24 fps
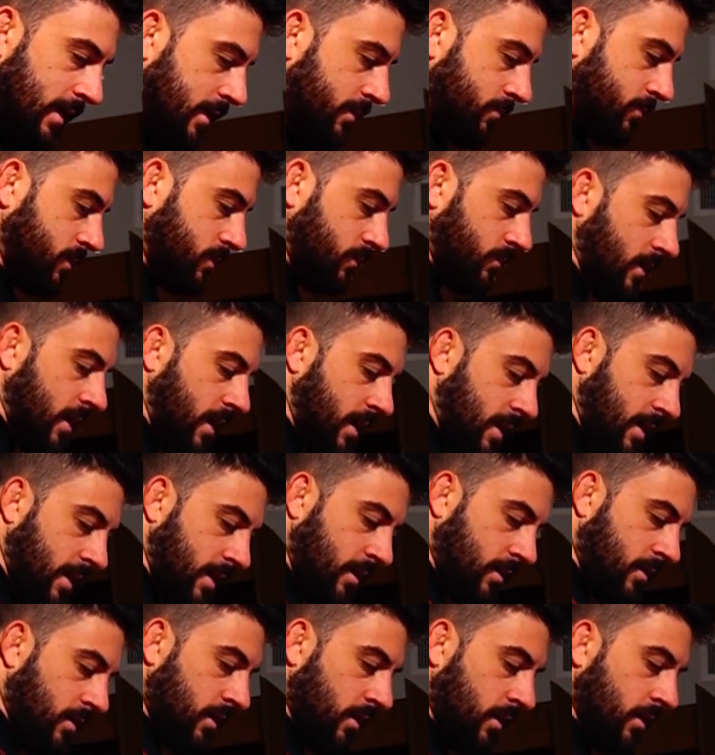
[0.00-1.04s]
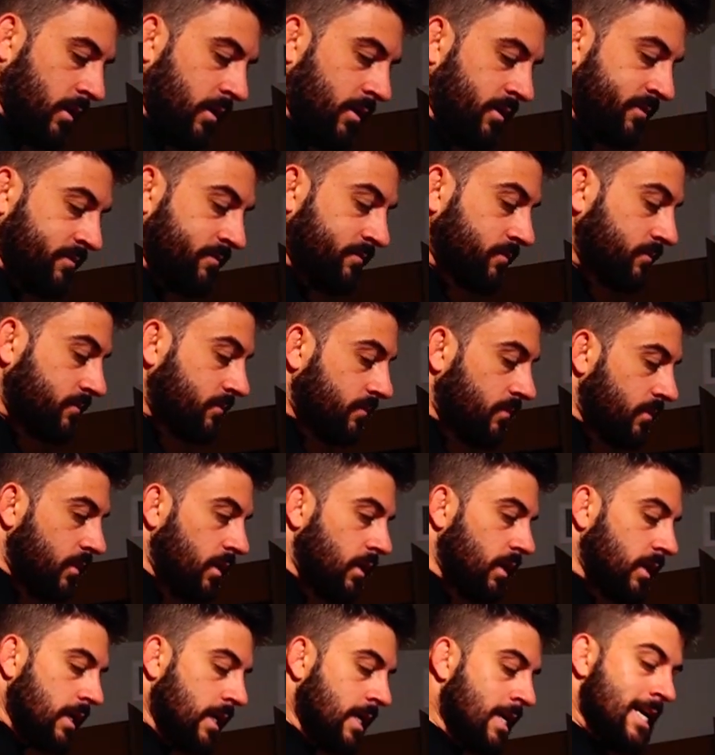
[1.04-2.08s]
So there.
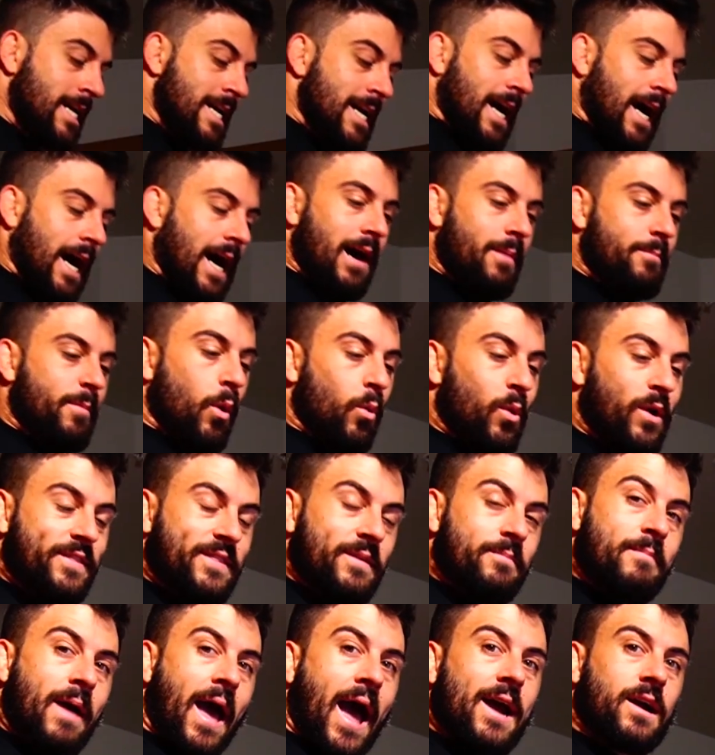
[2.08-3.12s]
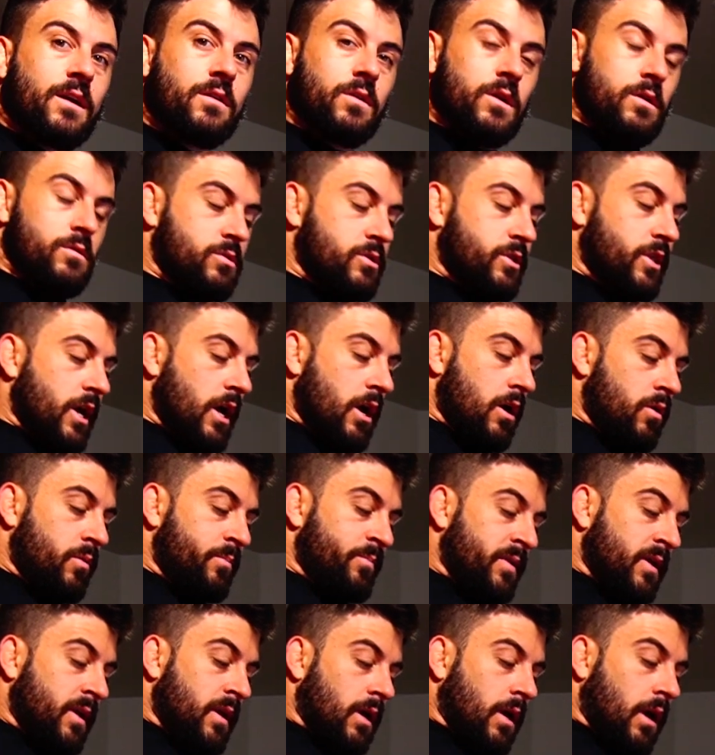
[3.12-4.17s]
But with the macros, though,
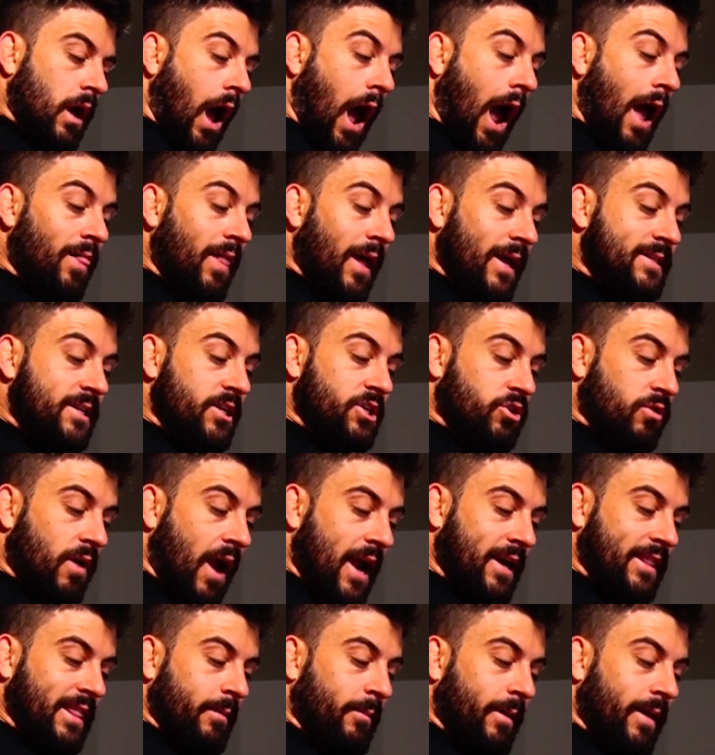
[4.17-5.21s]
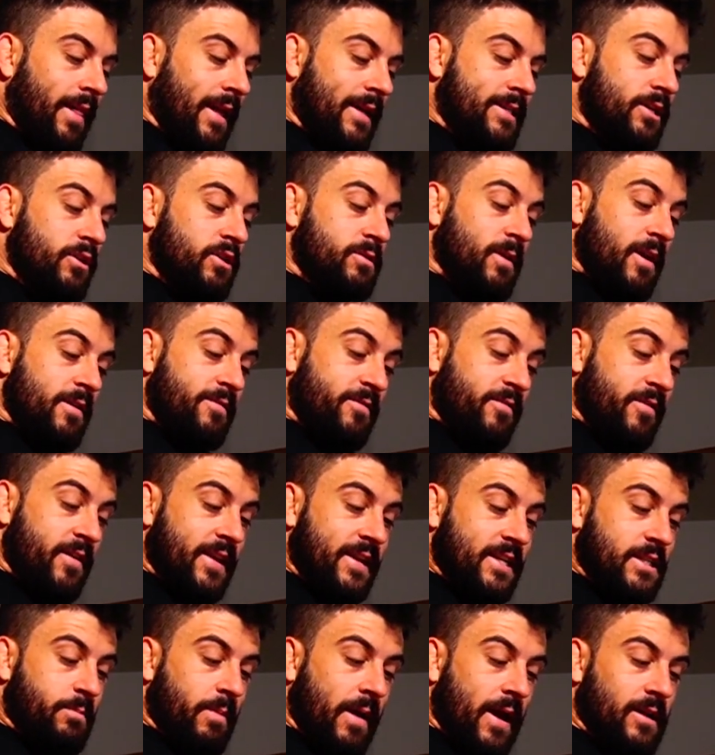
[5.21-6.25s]
I like to track them. I like to use my
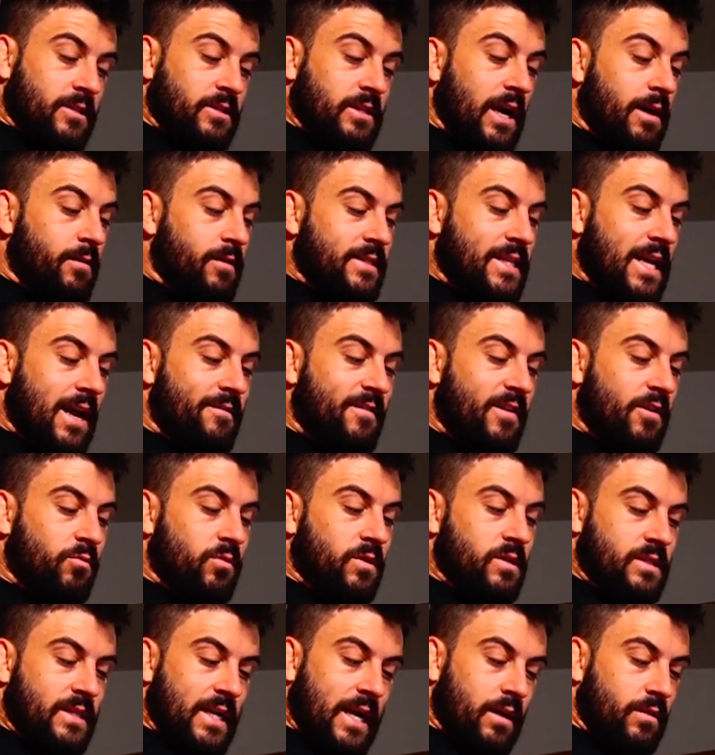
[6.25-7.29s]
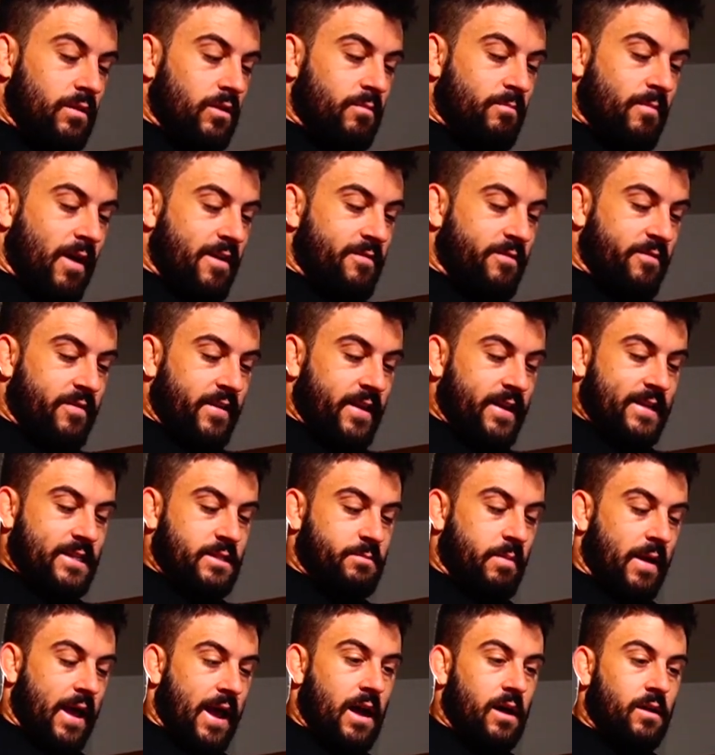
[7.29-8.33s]
FitnessPal. So I always have everyone download my
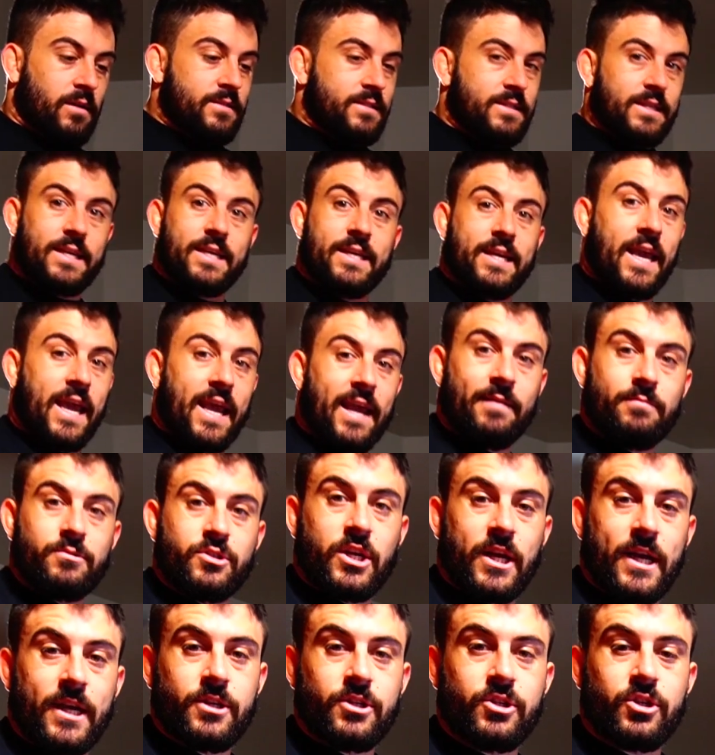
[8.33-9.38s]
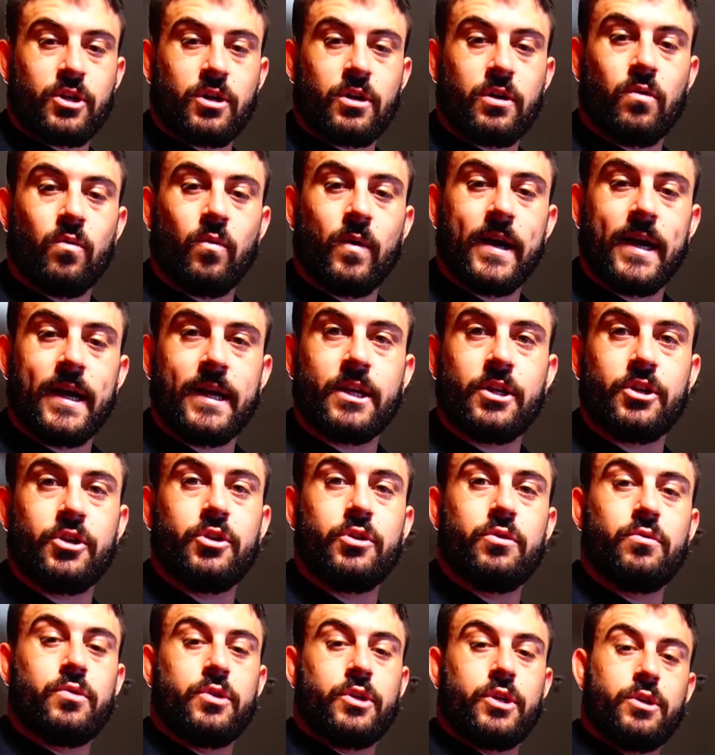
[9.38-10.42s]
FitnessPal. It's a game changer when
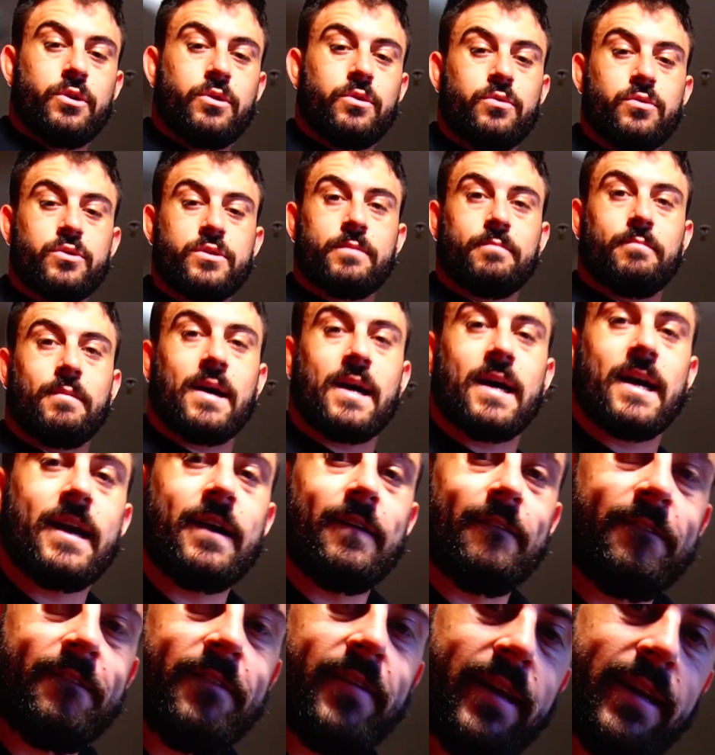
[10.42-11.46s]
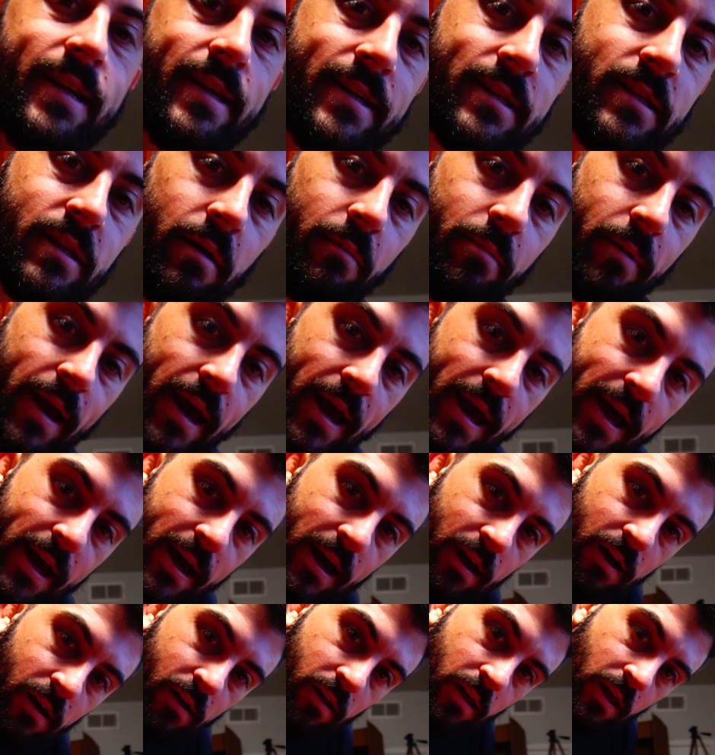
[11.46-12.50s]
you use my
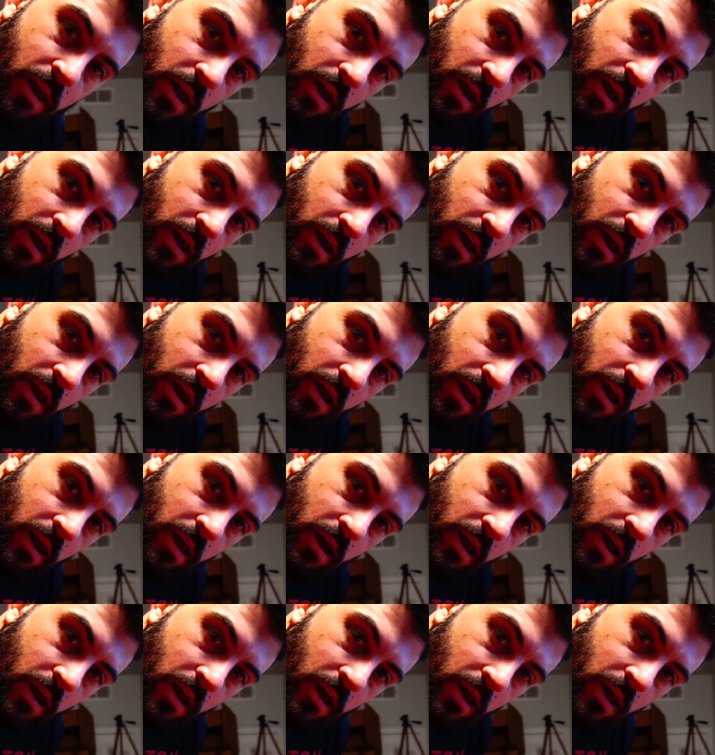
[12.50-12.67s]
FitnessPal.